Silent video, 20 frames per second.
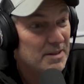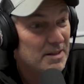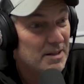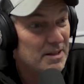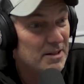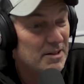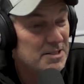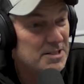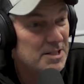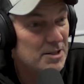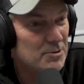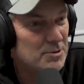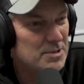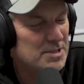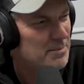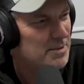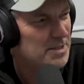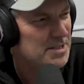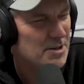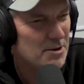You know, she thought
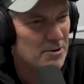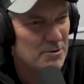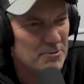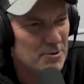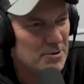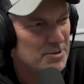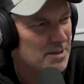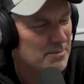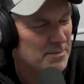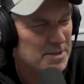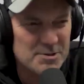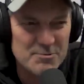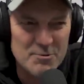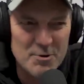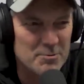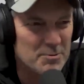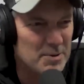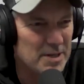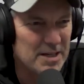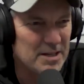something's got wrong, something's
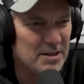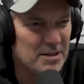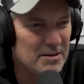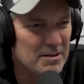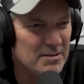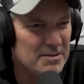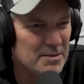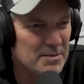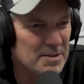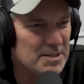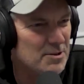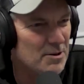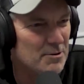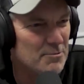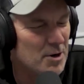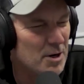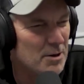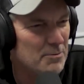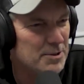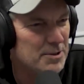wrong here, something's not
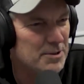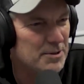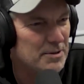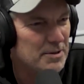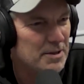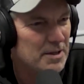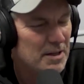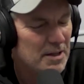right with you.